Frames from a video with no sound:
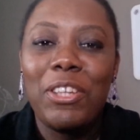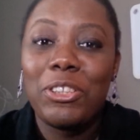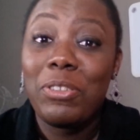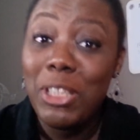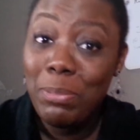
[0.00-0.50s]

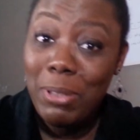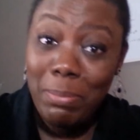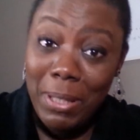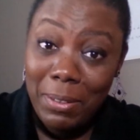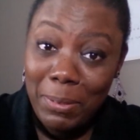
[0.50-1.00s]
So at least be
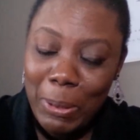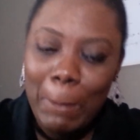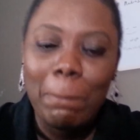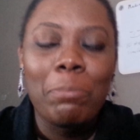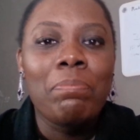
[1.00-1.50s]
a beater.
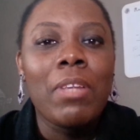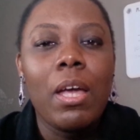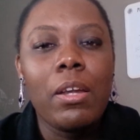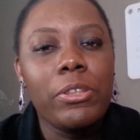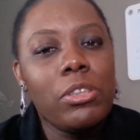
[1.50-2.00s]

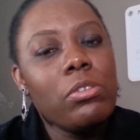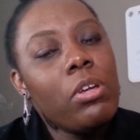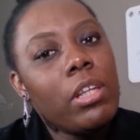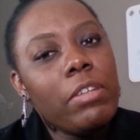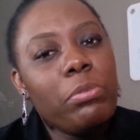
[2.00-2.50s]
And
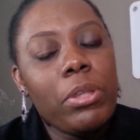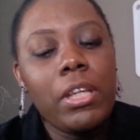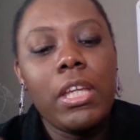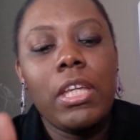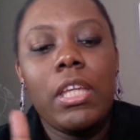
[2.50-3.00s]
also live
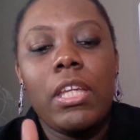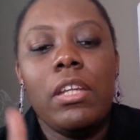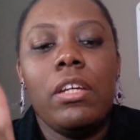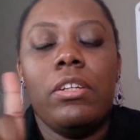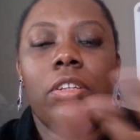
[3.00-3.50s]

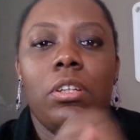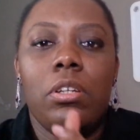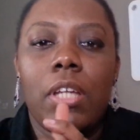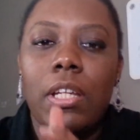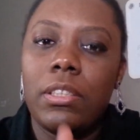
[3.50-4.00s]
within
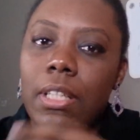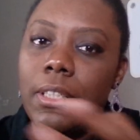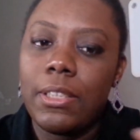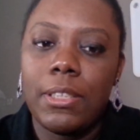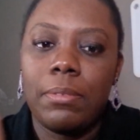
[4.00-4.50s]
United
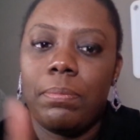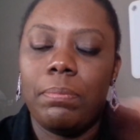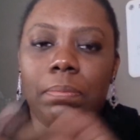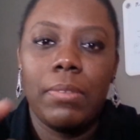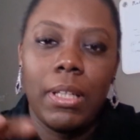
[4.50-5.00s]
States,
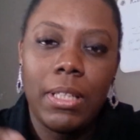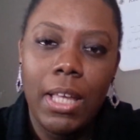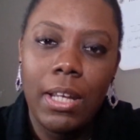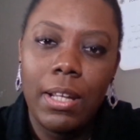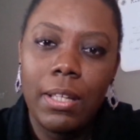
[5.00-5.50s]

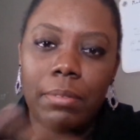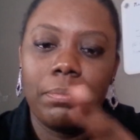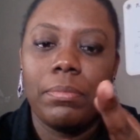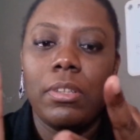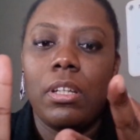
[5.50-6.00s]
Canada,
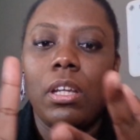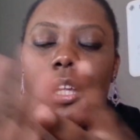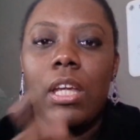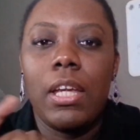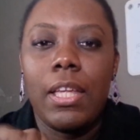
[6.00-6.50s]

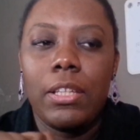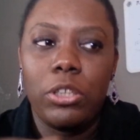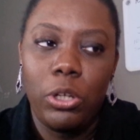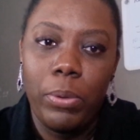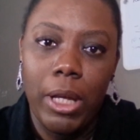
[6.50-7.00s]
and
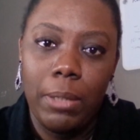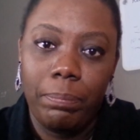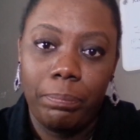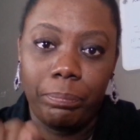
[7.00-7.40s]
the UK.